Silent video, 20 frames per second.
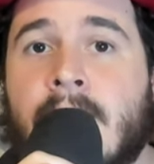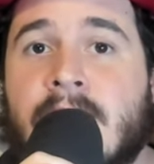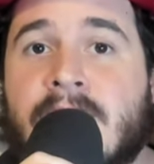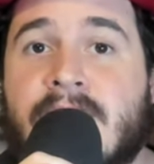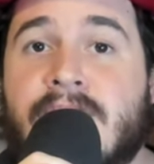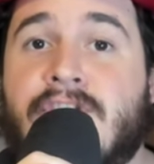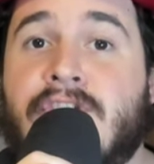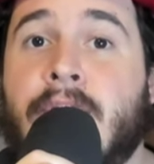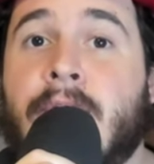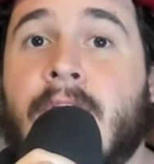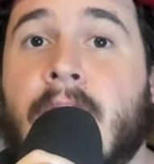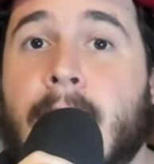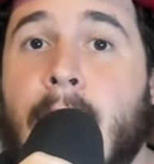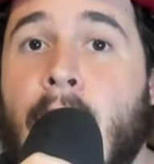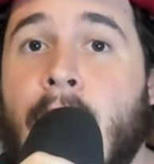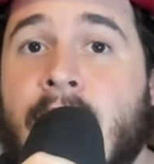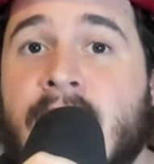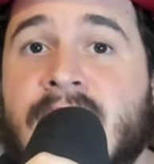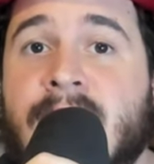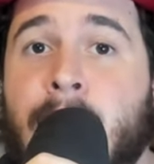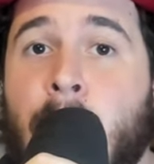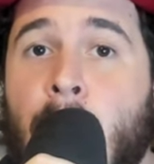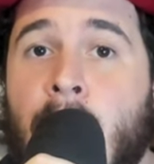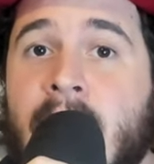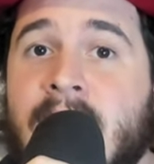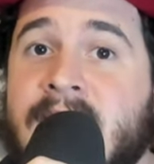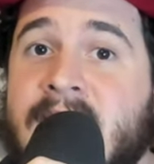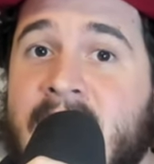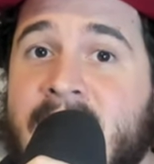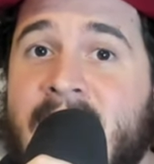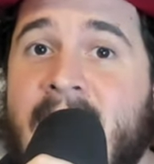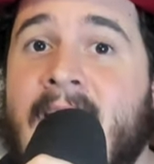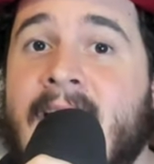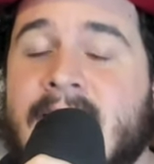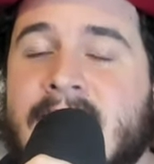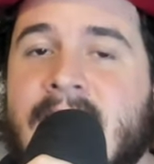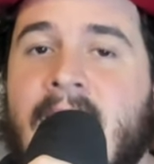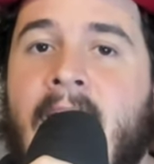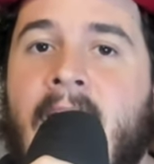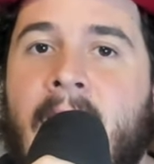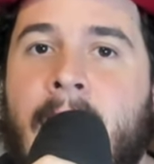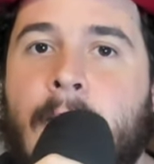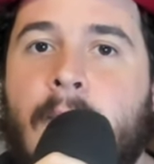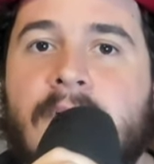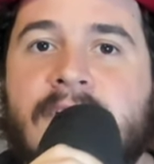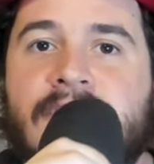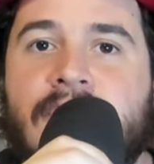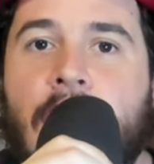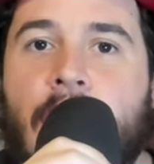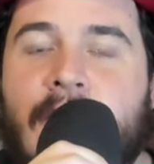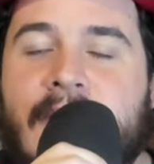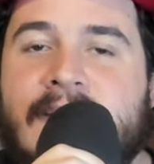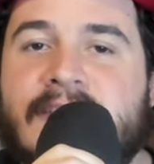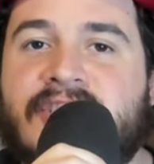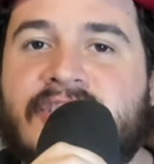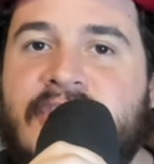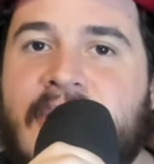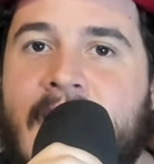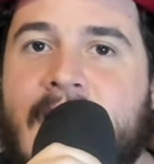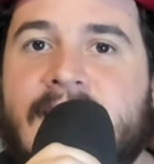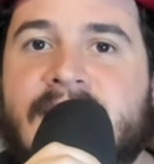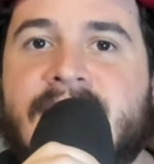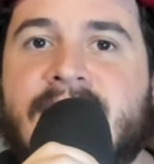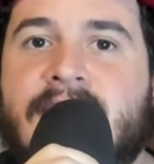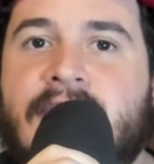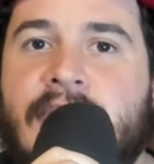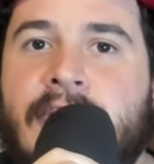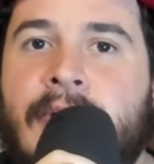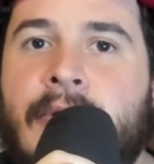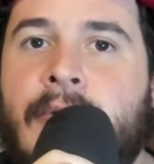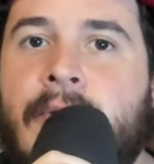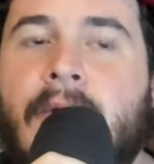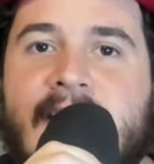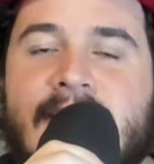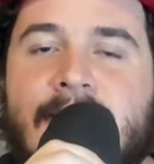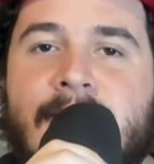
to Junior Motorsports. At that time, was known as Chance 2.